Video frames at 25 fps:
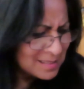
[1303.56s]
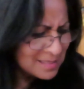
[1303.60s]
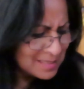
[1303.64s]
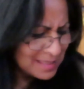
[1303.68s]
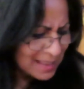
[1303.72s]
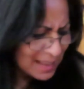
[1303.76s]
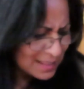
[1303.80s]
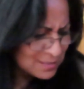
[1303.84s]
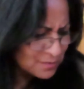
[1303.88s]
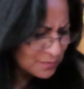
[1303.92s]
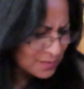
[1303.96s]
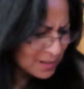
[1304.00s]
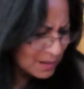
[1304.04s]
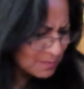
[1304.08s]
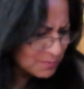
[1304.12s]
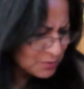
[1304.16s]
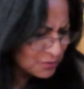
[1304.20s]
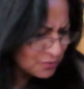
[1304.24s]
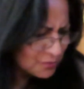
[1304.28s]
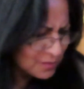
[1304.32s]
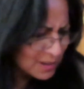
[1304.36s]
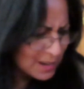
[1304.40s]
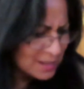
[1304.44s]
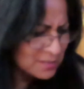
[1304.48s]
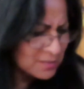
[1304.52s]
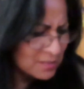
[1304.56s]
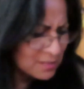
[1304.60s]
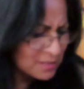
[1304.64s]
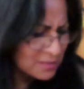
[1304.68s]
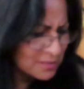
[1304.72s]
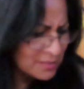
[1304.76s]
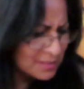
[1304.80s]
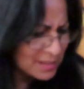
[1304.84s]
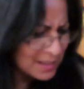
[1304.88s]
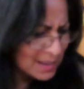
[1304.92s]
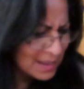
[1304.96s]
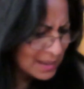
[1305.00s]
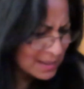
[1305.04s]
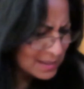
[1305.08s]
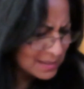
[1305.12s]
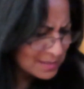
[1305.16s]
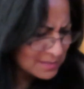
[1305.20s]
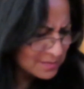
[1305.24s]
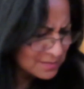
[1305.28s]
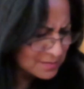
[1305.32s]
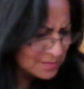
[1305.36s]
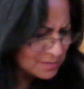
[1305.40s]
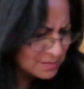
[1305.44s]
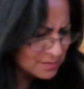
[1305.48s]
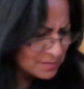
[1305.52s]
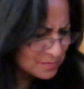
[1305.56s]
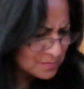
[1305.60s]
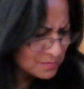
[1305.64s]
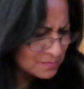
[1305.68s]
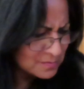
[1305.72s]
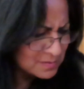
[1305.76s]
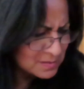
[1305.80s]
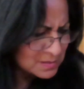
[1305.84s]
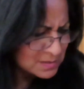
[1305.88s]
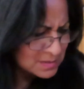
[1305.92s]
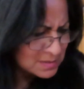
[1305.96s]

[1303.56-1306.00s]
That's what I'm trying to learn how to do.